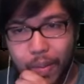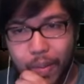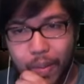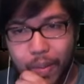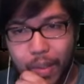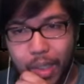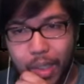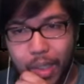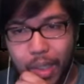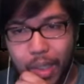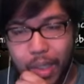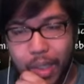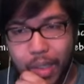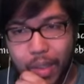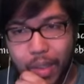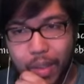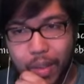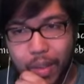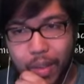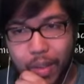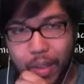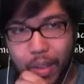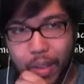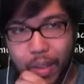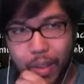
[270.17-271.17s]
Okay,
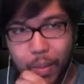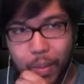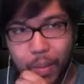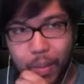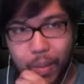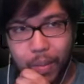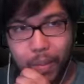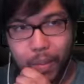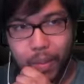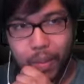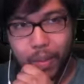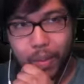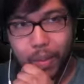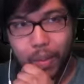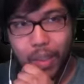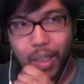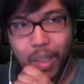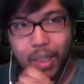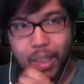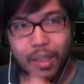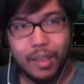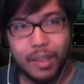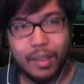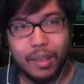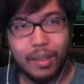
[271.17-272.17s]

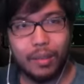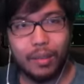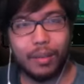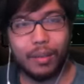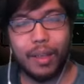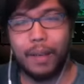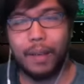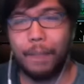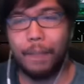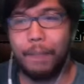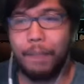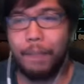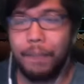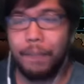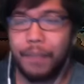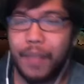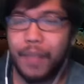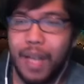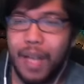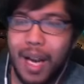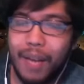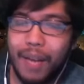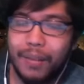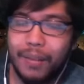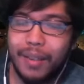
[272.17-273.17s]
okay,
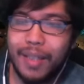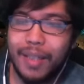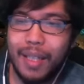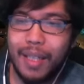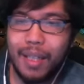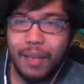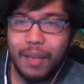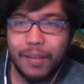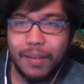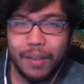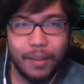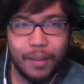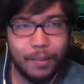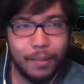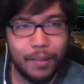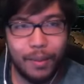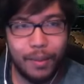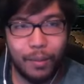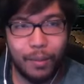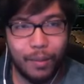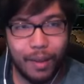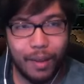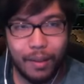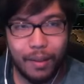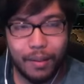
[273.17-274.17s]
I have to take off something to
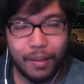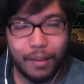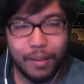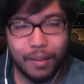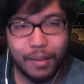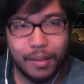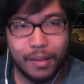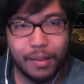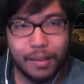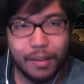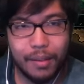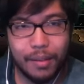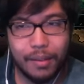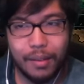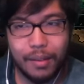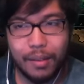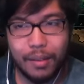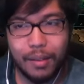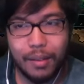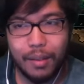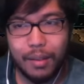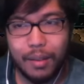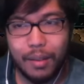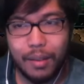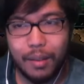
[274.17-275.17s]
wear this.
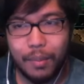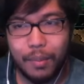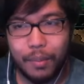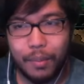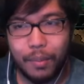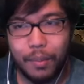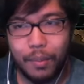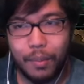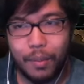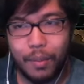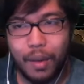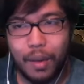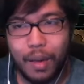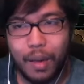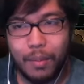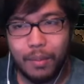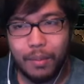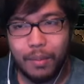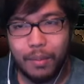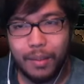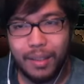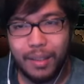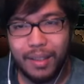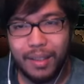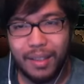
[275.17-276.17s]

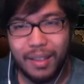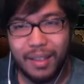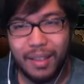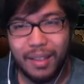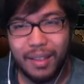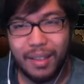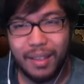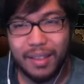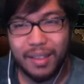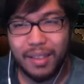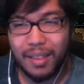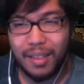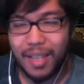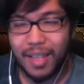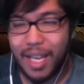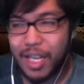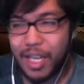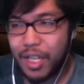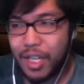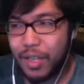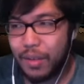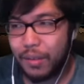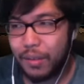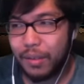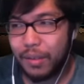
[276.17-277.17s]
Probably the
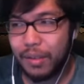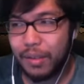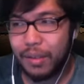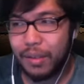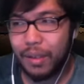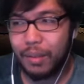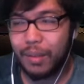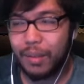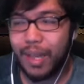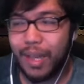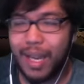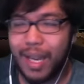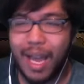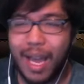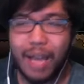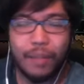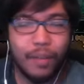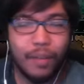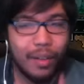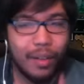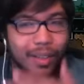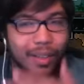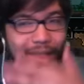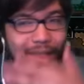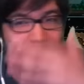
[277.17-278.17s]
celestial stone. Okay, out of
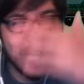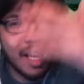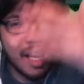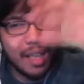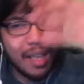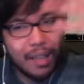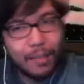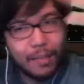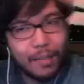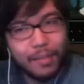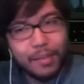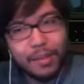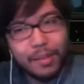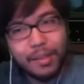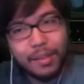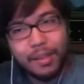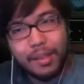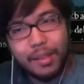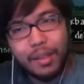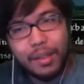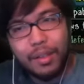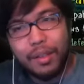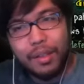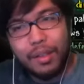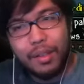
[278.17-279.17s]
all these items,
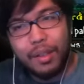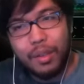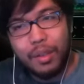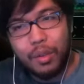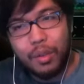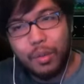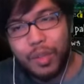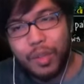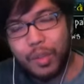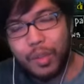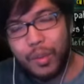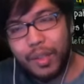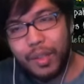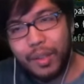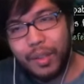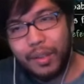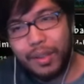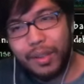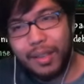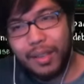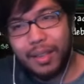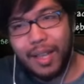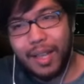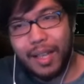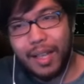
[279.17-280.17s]
which one do you
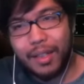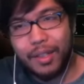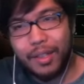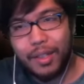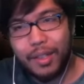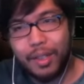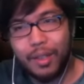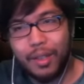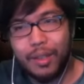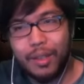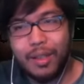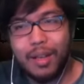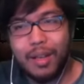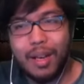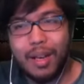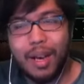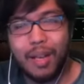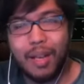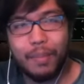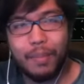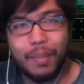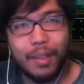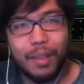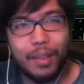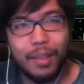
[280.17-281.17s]
think I should
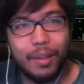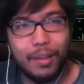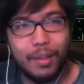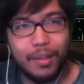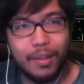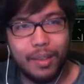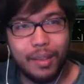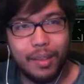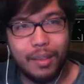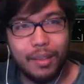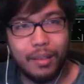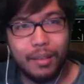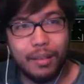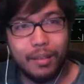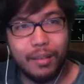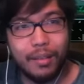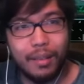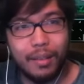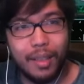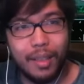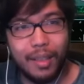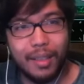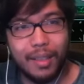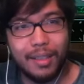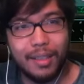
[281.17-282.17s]
not be using
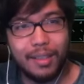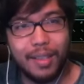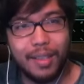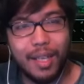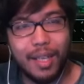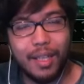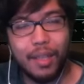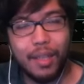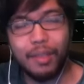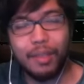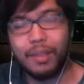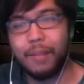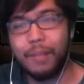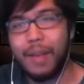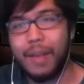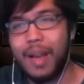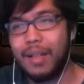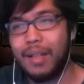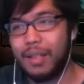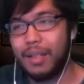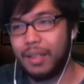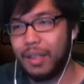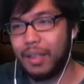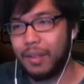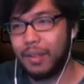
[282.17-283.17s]
and instead use the
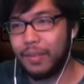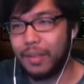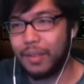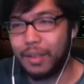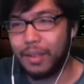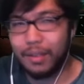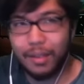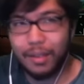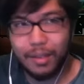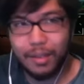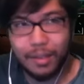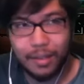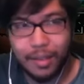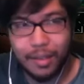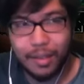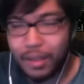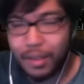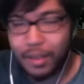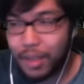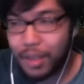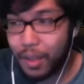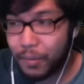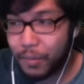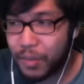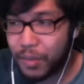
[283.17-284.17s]
magic cups? Because this is a
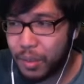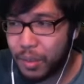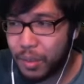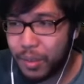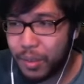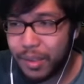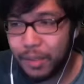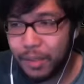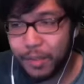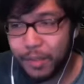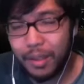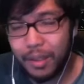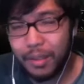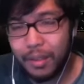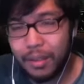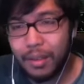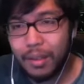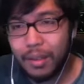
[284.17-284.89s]
tough choice, man.